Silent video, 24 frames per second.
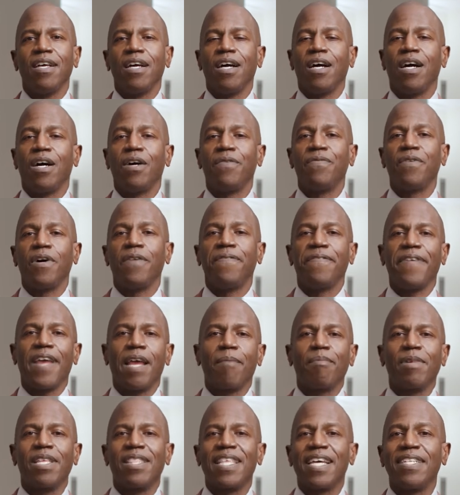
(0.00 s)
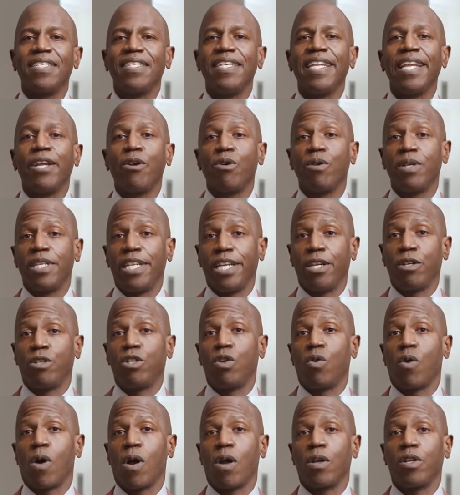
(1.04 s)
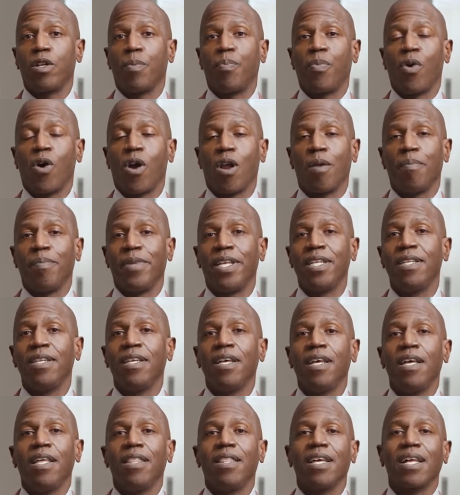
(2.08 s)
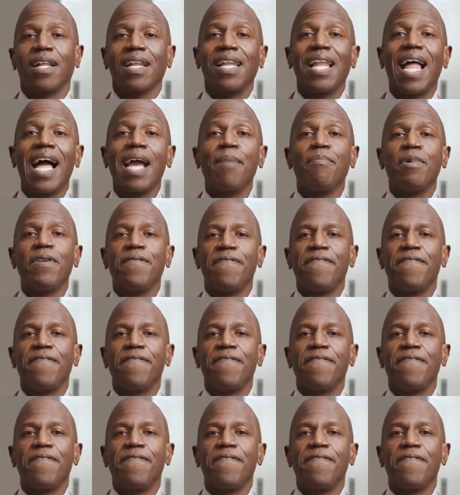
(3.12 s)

of a family that's near and dear to our department, the Kleiman